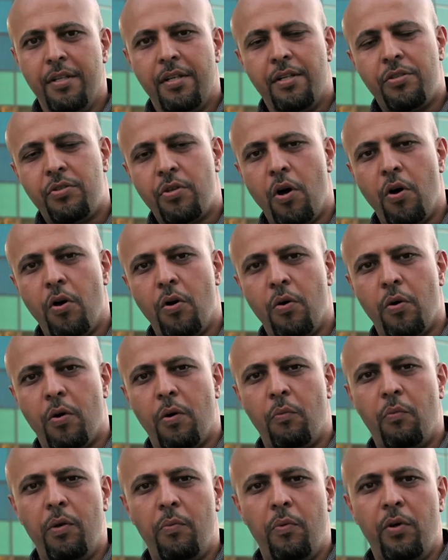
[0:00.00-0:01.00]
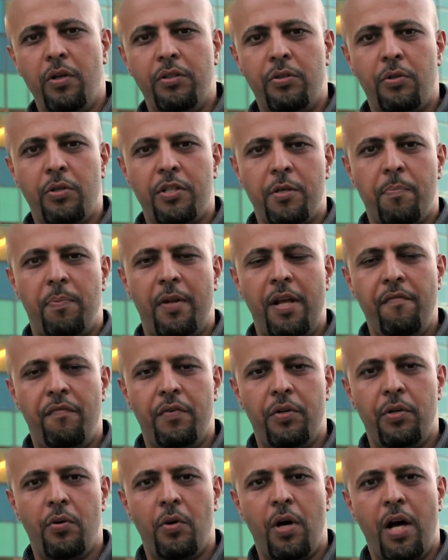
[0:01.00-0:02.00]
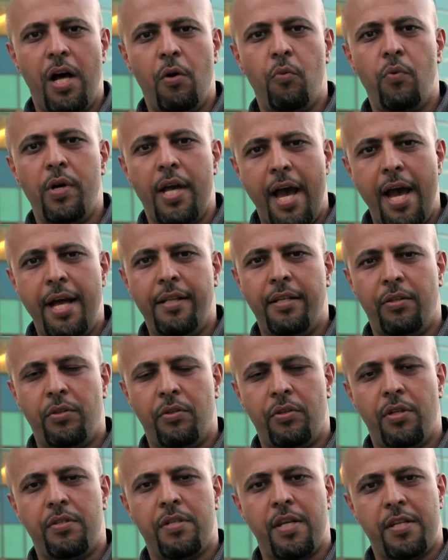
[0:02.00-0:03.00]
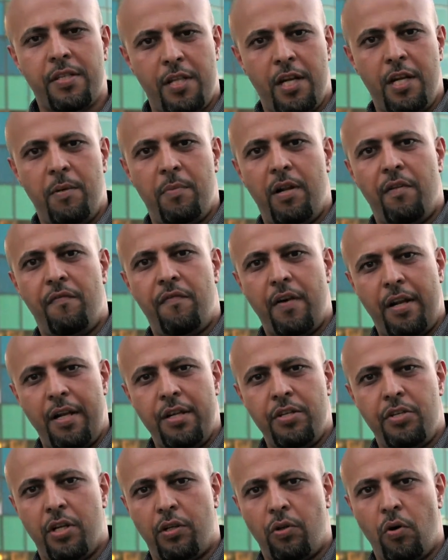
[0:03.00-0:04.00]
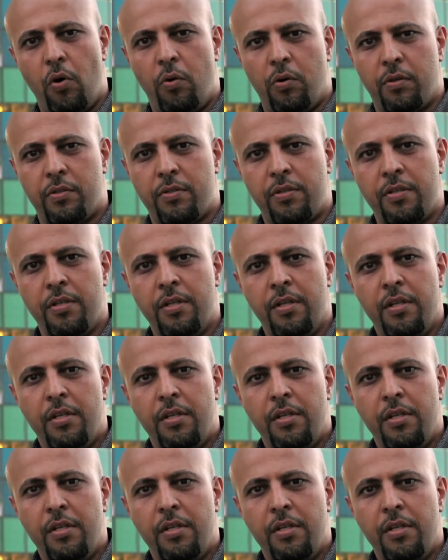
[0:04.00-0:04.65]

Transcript: So we want to explain for you how we added to the sustainable and financial goals.